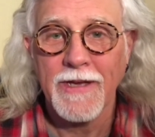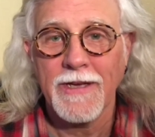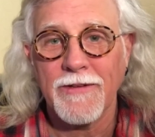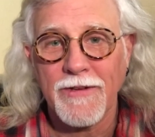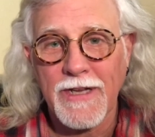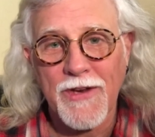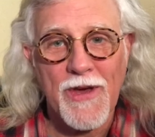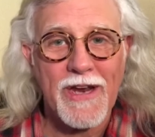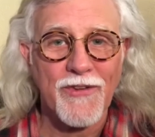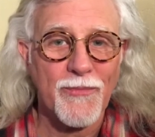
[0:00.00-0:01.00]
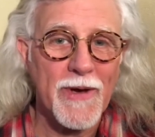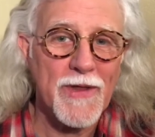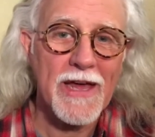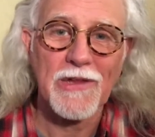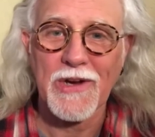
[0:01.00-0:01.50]
If you need to know how to spell
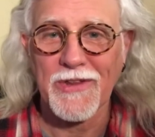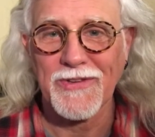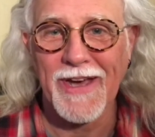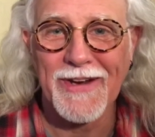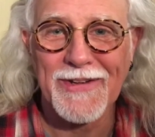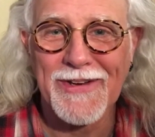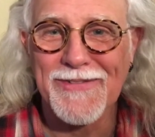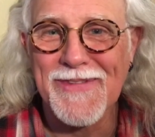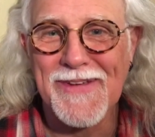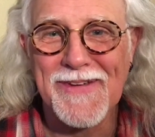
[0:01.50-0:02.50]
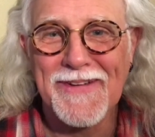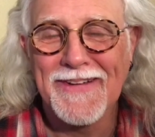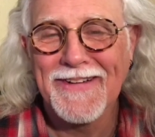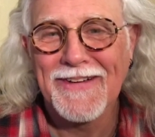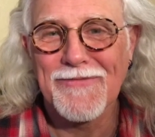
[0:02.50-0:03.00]
that, look at the title of the
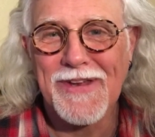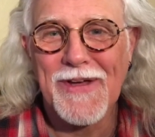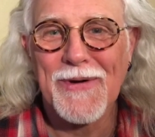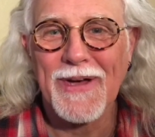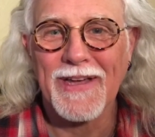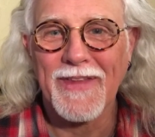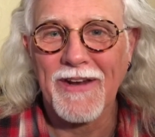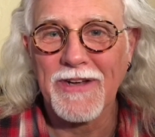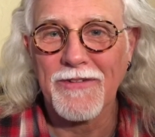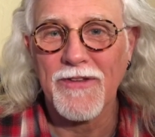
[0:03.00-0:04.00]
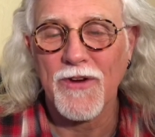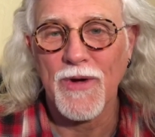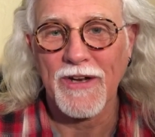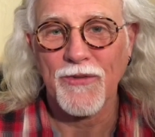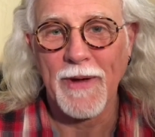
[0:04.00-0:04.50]
video and that'll give you the
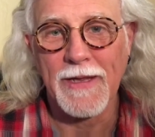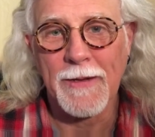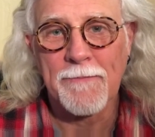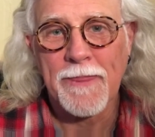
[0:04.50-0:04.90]
correct spelling.